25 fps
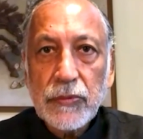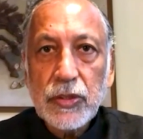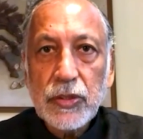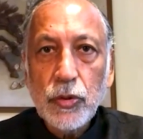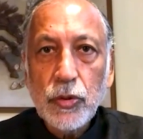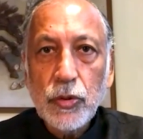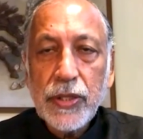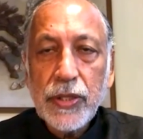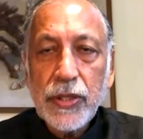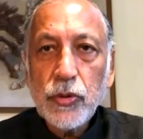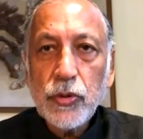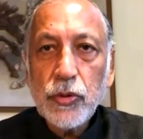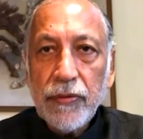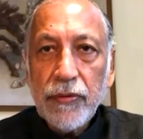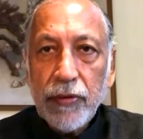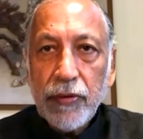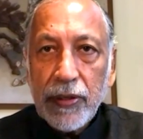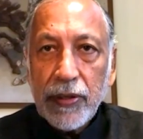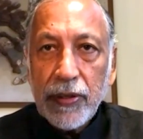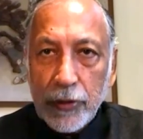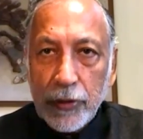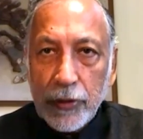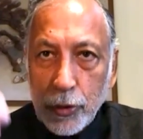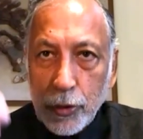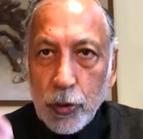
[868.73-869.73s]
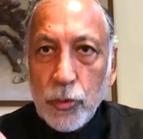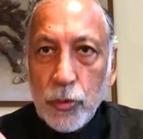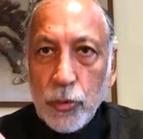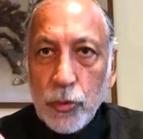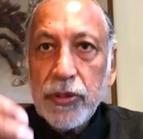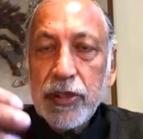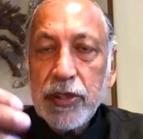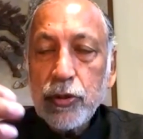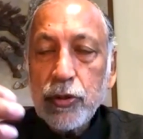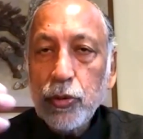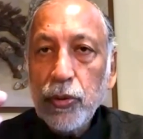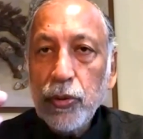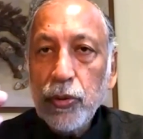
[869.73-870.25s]
Okay, so even if a
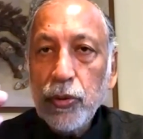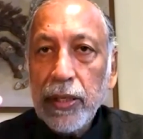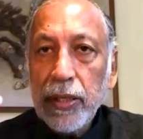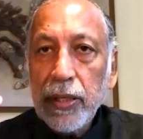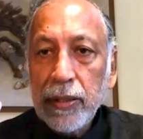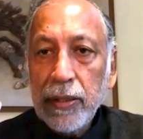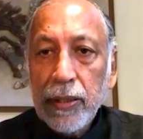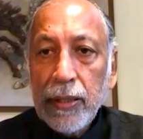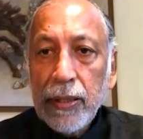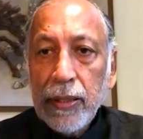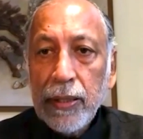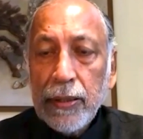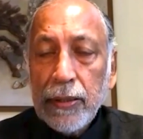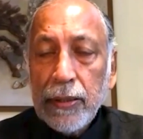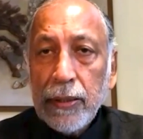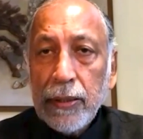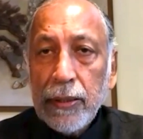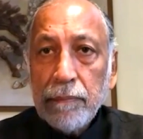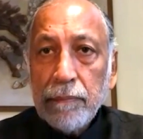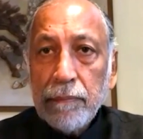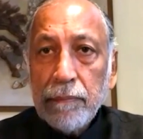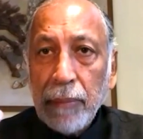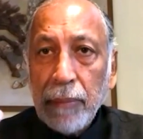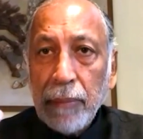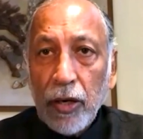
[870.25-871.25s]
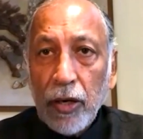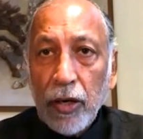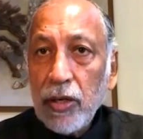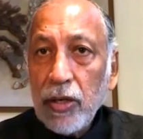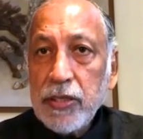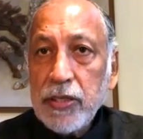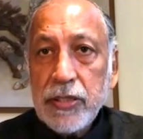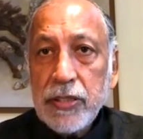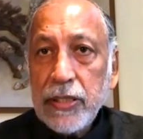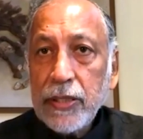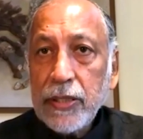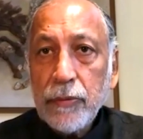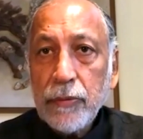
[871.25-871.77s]
student is doing
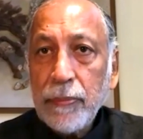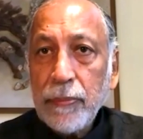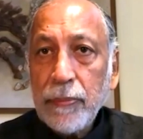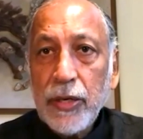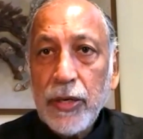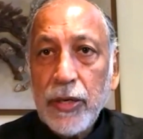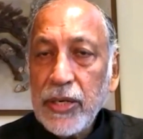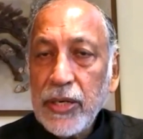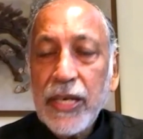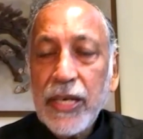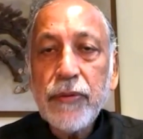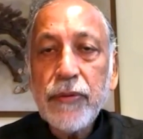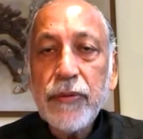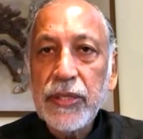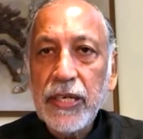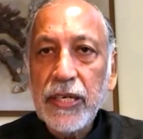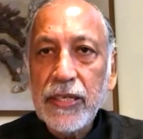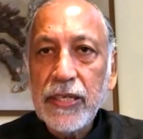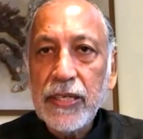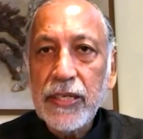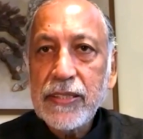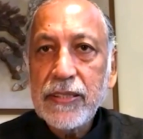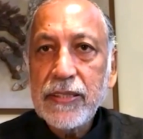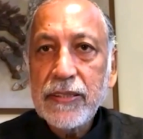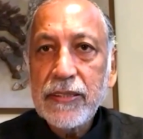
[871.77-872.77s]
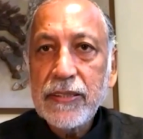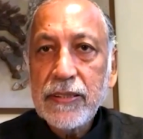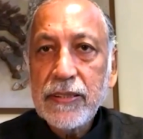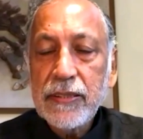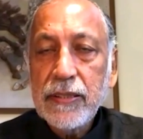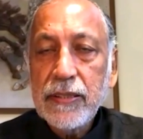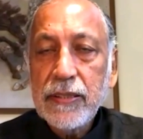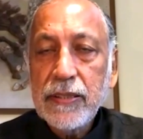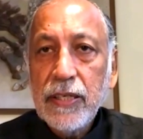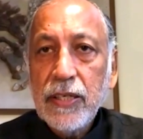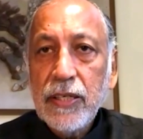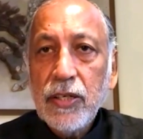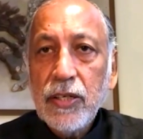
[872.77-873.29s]
biology, biotech with us,
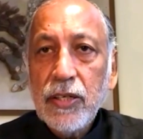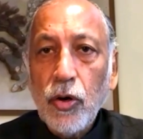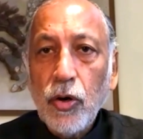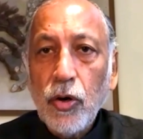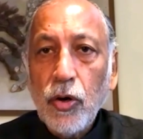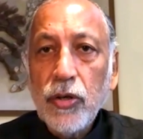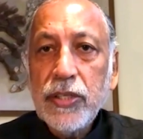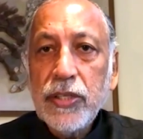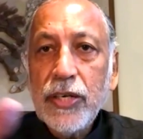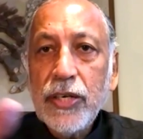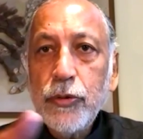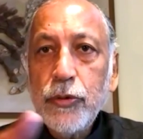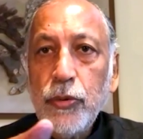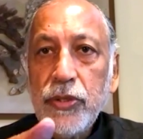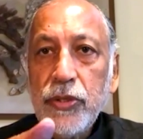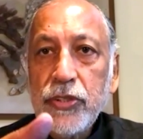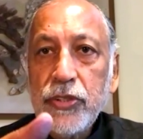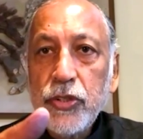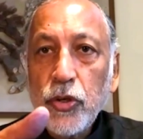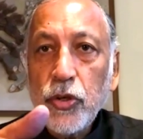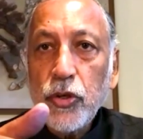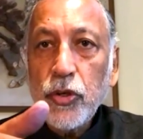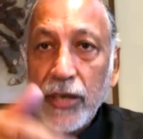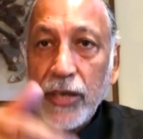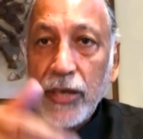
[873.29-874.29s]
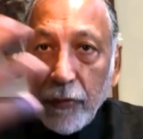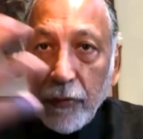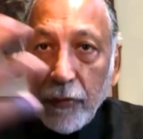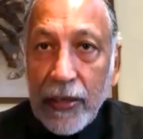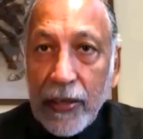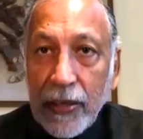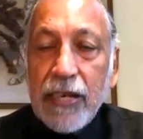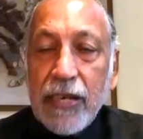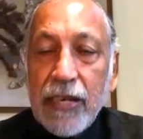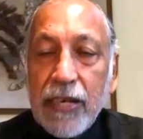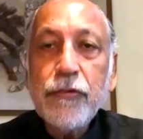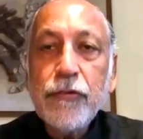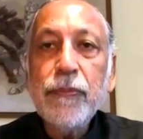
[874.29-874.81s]
mm-hmm. or they're doing
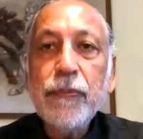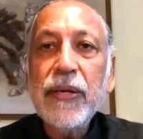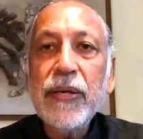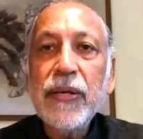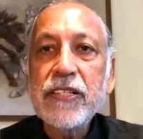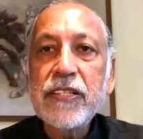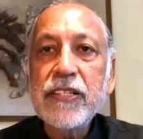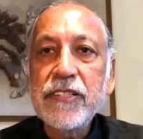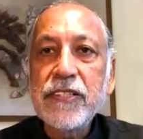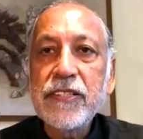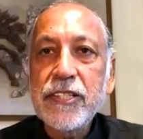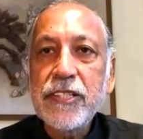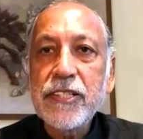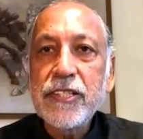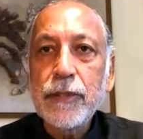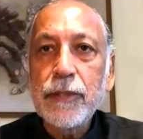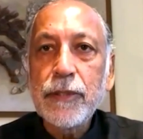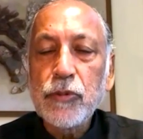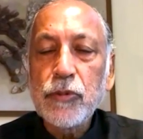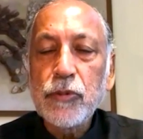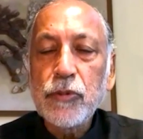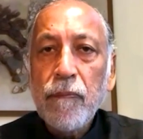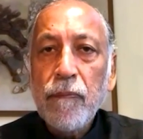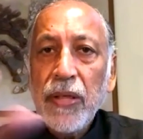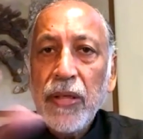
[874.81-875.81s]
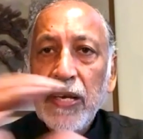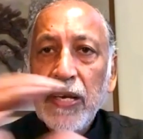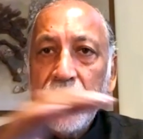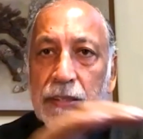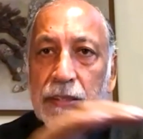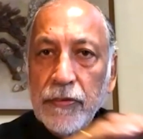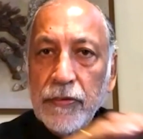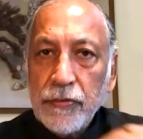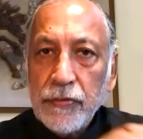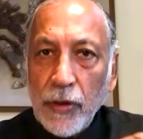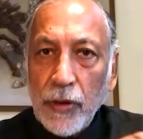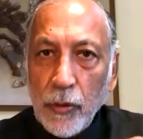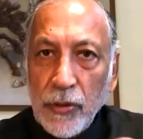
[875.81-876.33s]
geographical information systems.
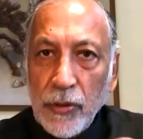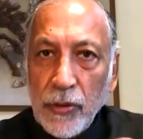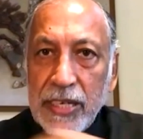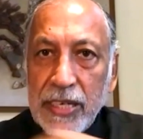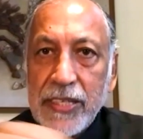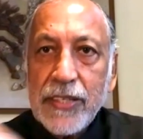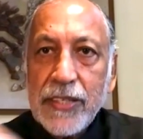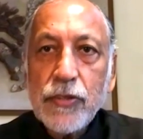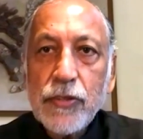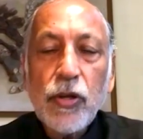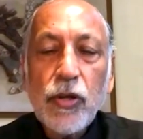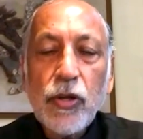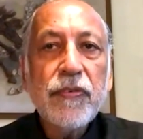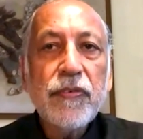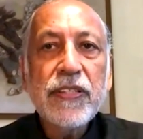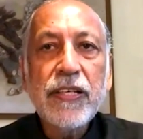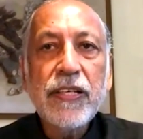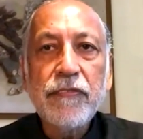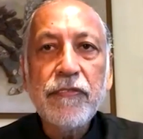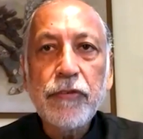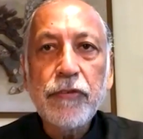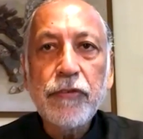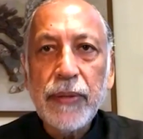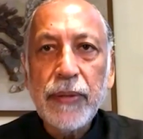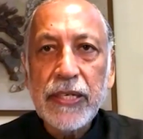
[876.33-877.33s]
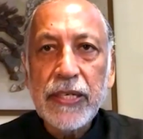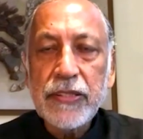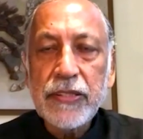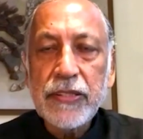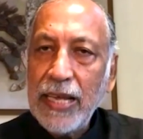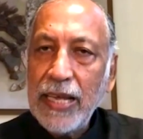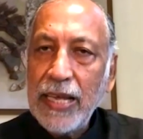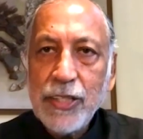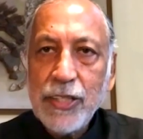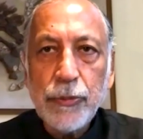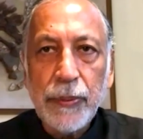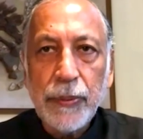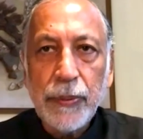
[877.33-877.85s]
Mm-hmm. The foundations of information
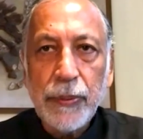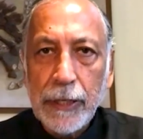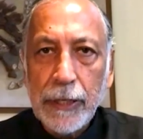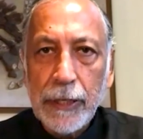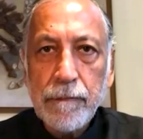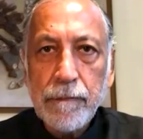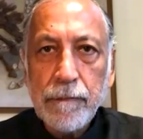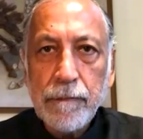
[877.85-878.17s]
has been.